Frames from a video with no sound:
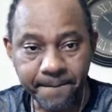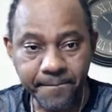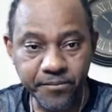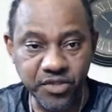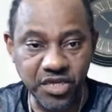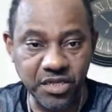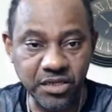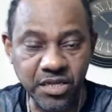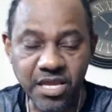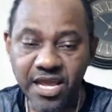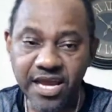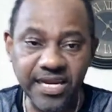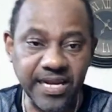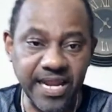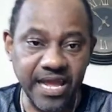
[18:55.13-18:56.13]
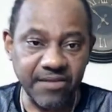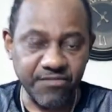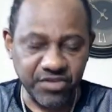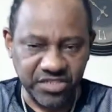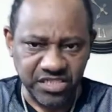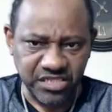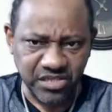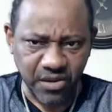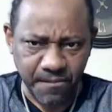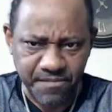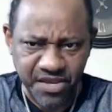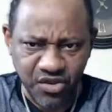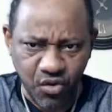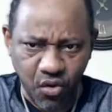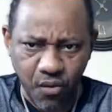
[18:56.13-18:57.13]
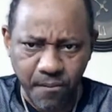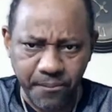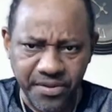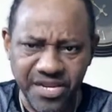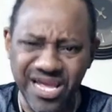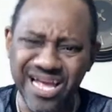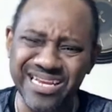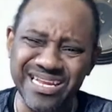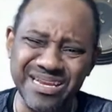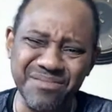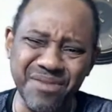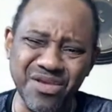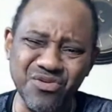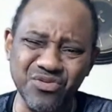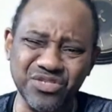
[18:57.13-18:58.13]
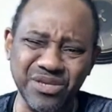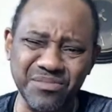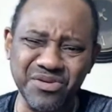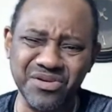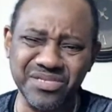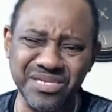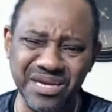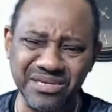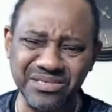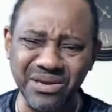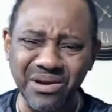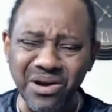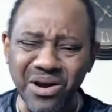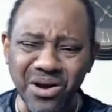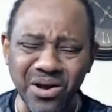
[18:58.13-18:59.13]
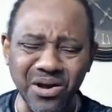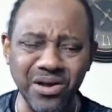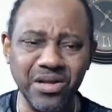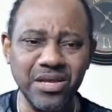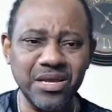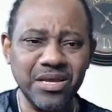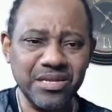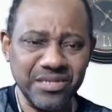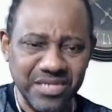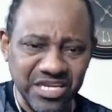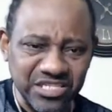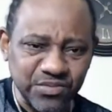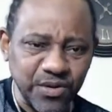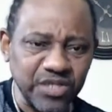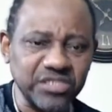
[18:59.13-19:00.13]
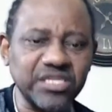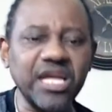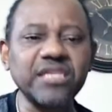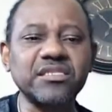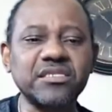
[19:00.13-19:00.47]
See? And like, this is some big company. And then I use some little thing. I say, oh! This was that.